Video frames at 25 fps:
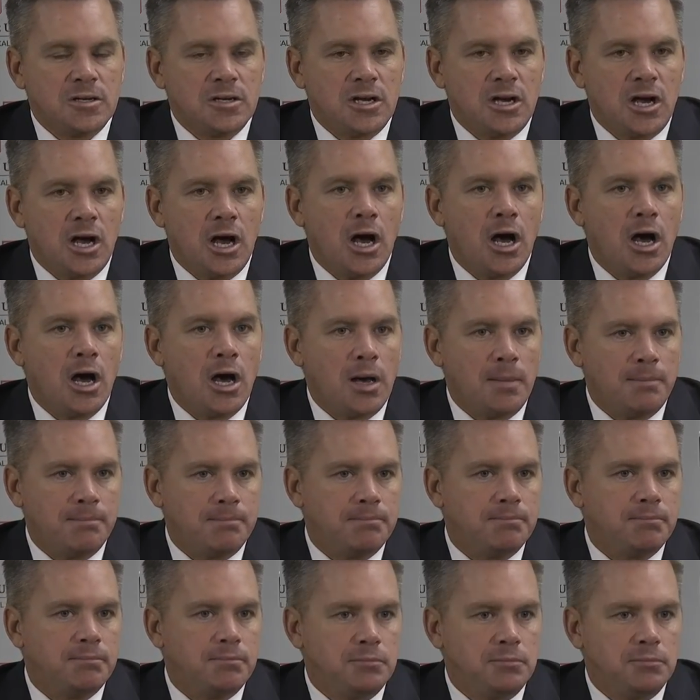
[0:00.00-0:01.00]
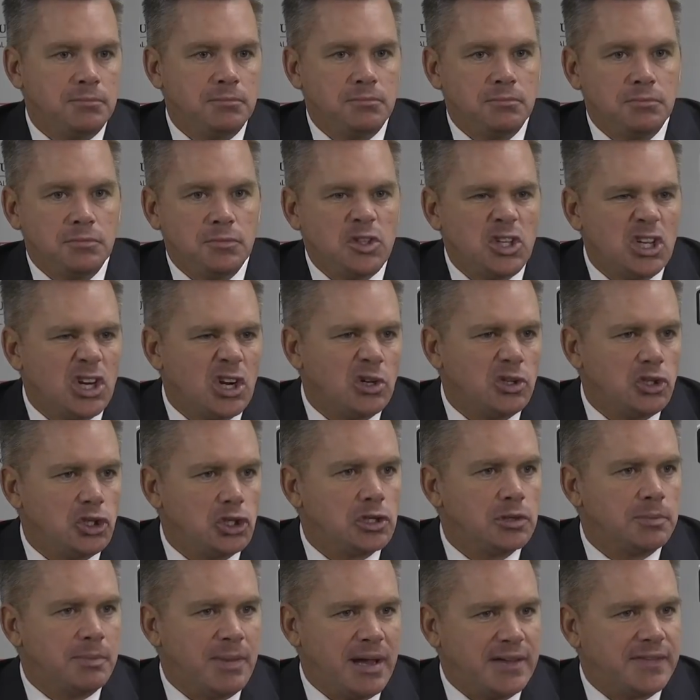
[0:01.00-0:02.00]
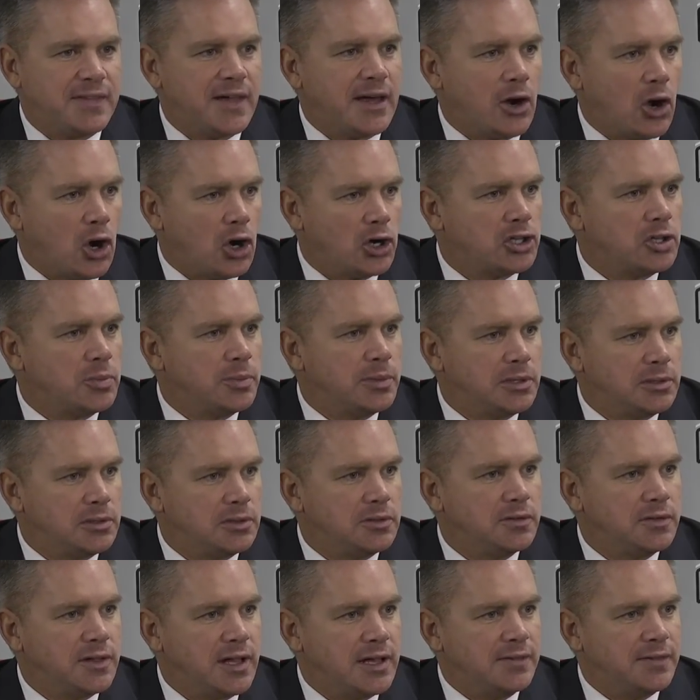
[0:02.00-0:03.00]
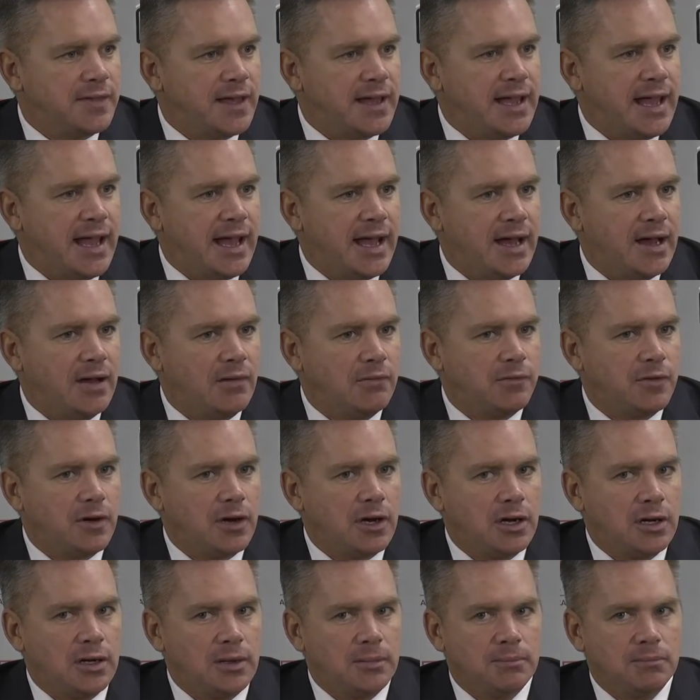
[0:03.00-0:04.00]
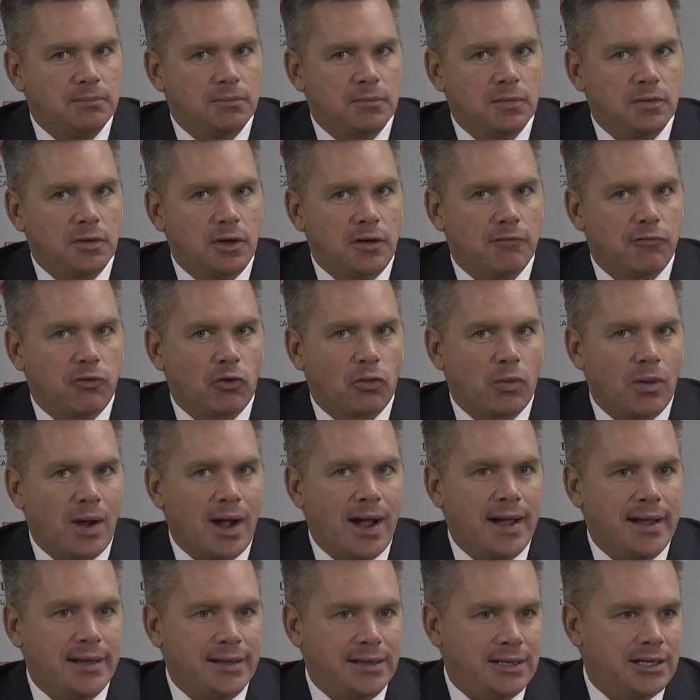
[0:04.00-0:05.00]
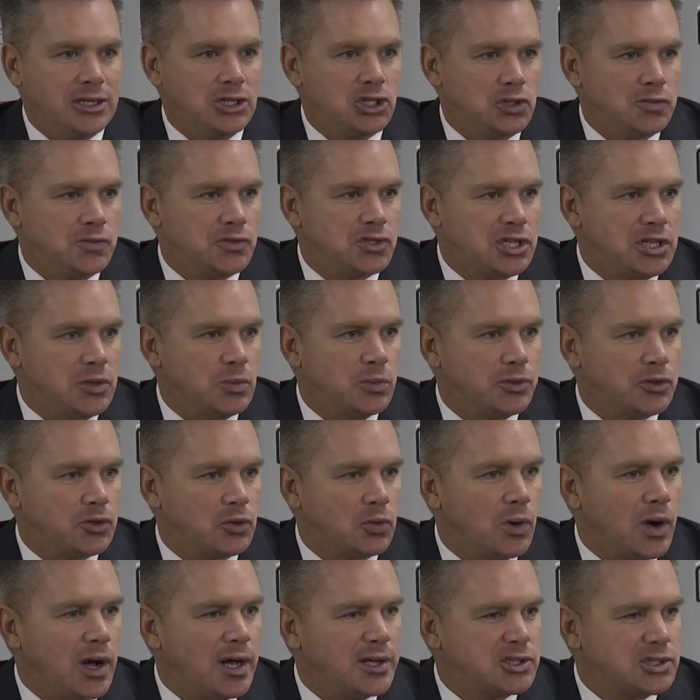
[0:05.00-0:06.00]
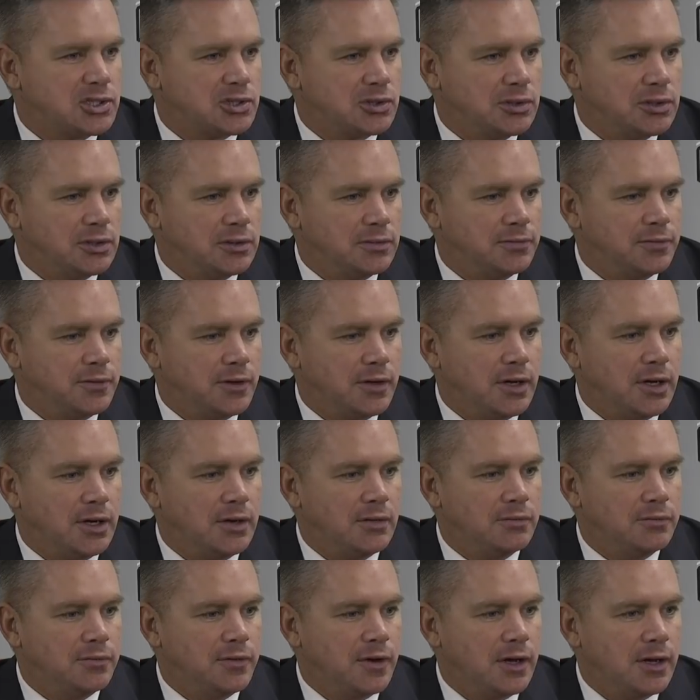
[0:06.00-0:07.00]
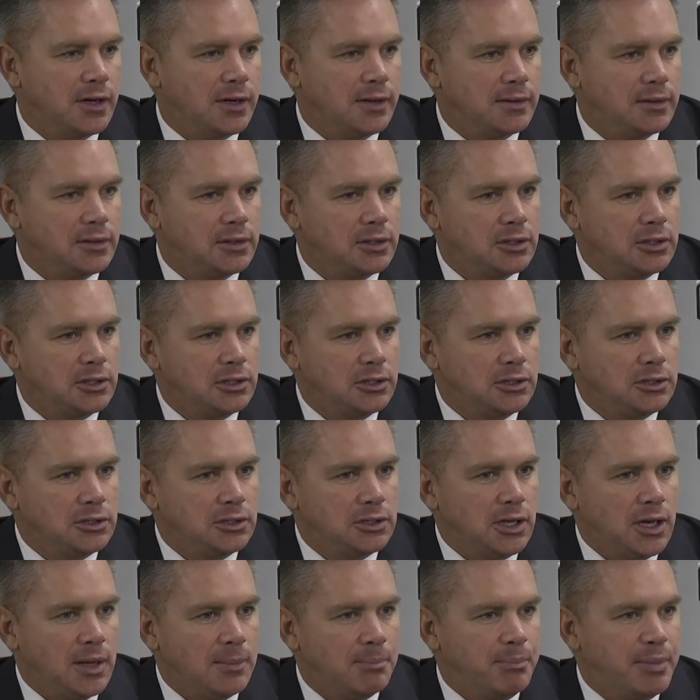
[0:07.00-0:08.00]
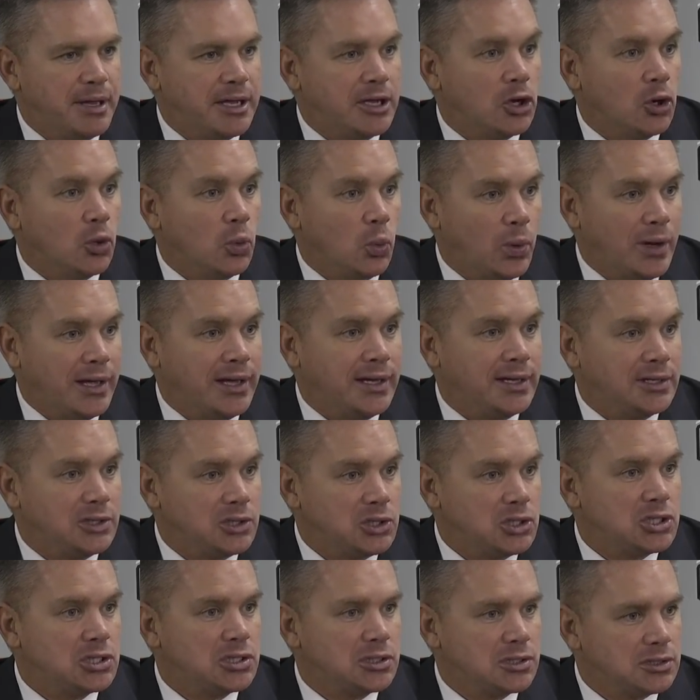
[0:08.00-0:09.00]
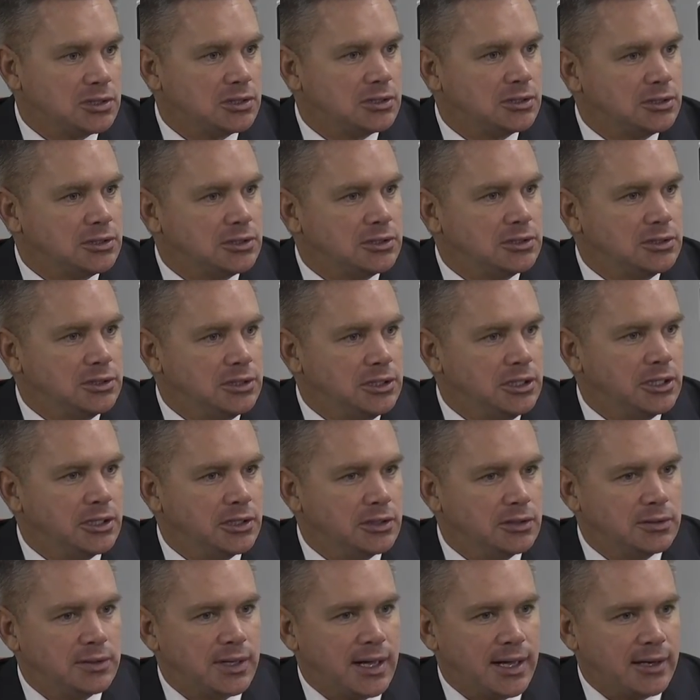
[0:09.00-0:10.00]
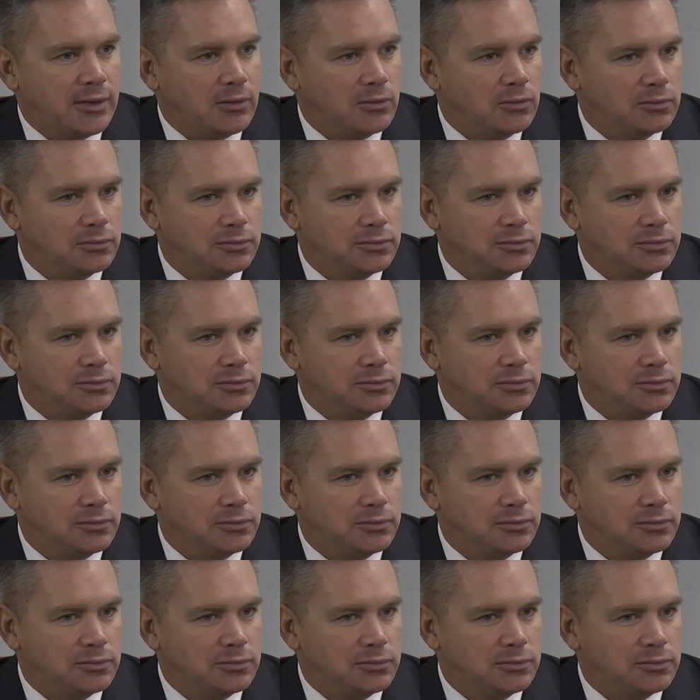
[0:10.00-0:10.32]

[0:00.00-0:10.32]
You know, you could make that argument. They have a variety, as you've seen with the roster of bigger wings, you know, kind of